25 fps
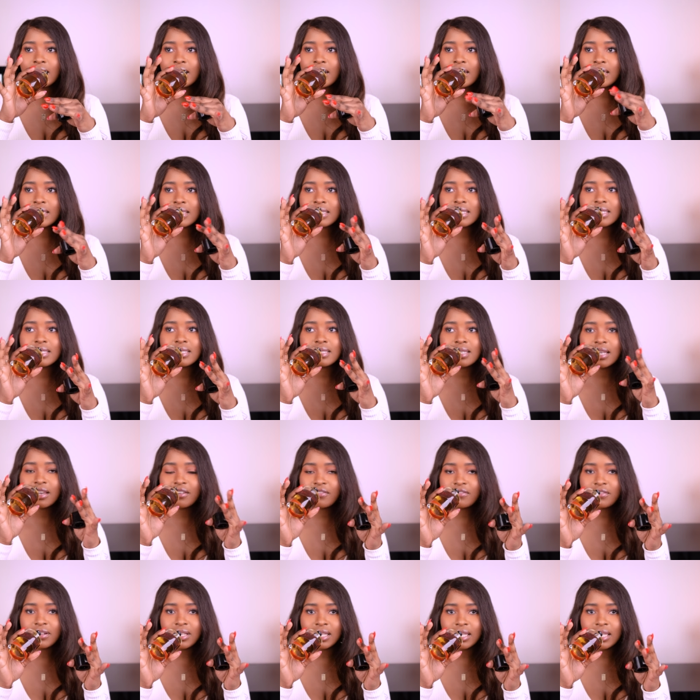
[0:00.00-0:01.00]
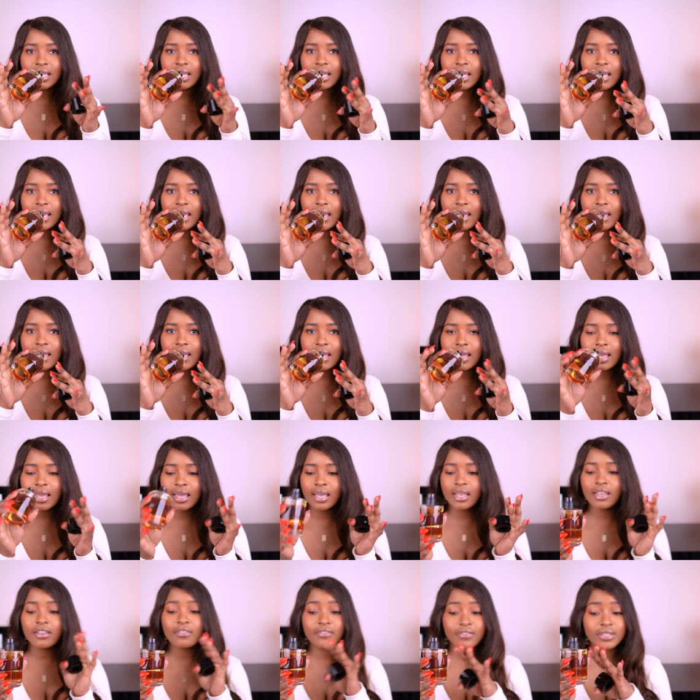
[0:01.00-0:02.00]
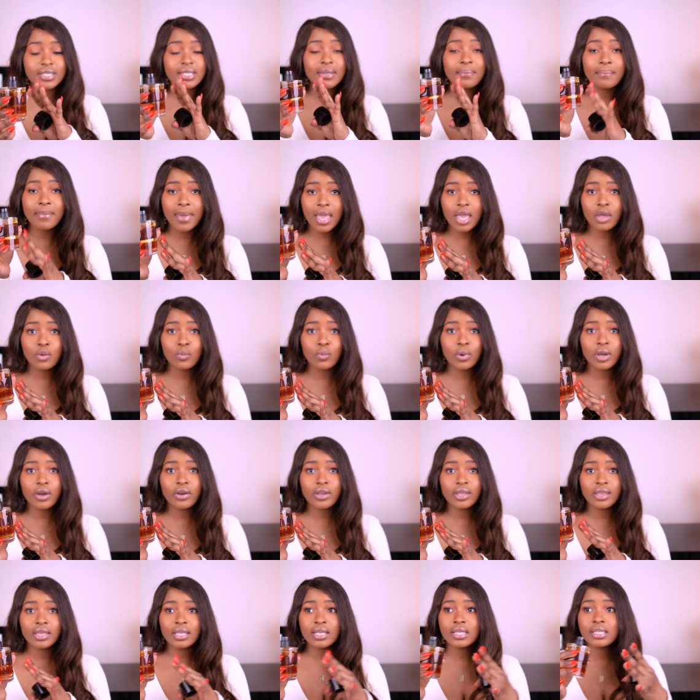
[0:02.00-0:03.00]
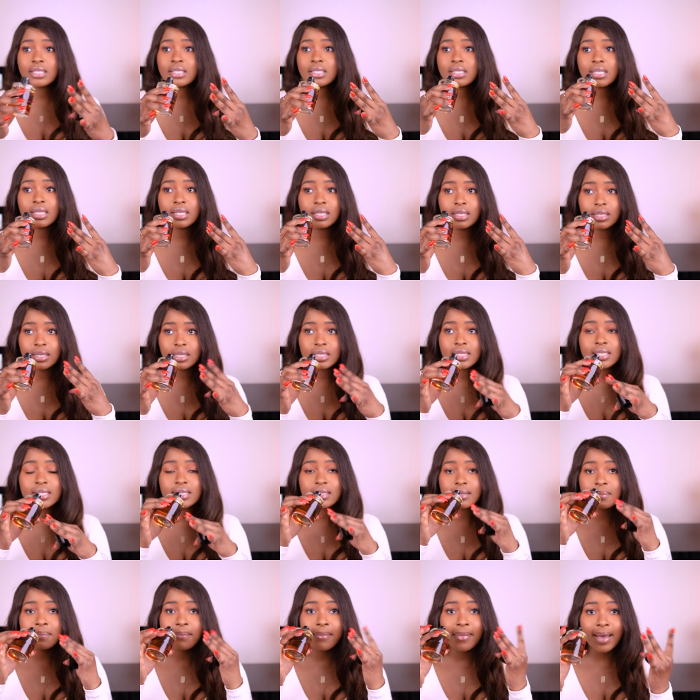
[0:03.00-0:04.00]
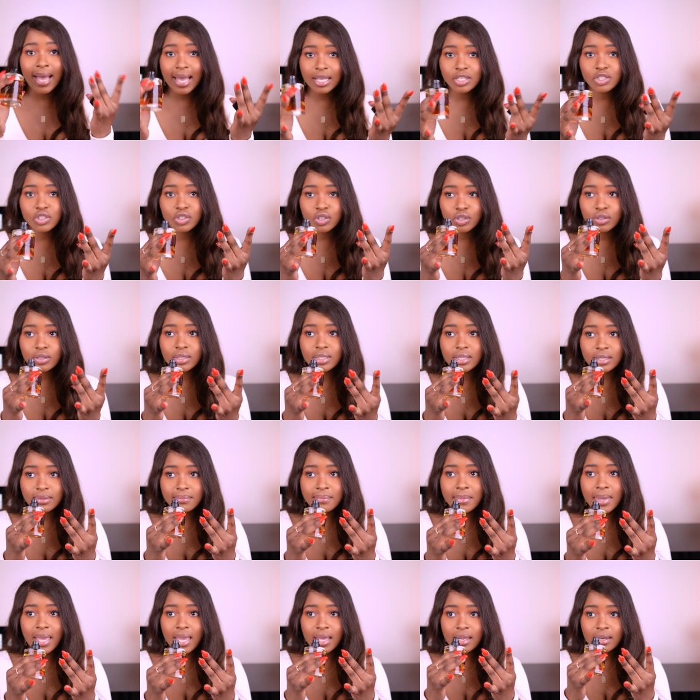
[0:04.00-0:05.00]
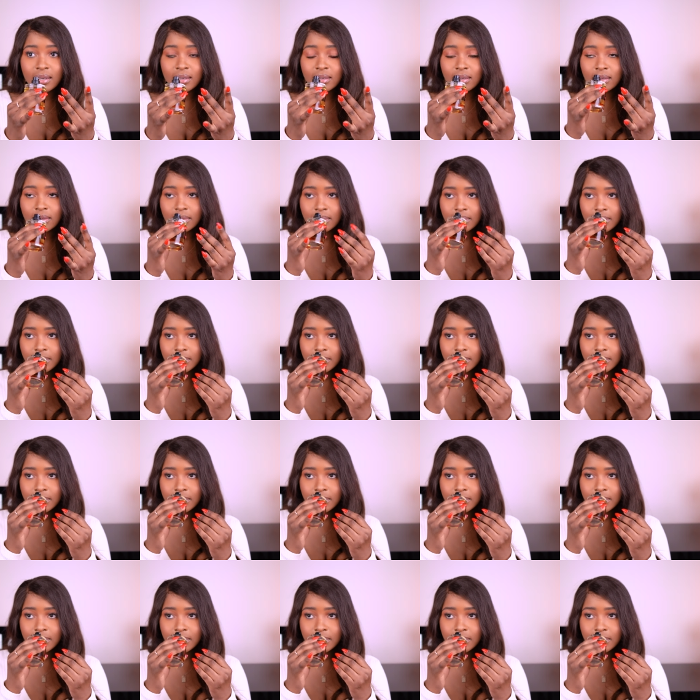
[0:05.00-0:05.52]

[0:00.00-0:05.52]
this is definitely, if it's a man wearing this, this is a masculine man.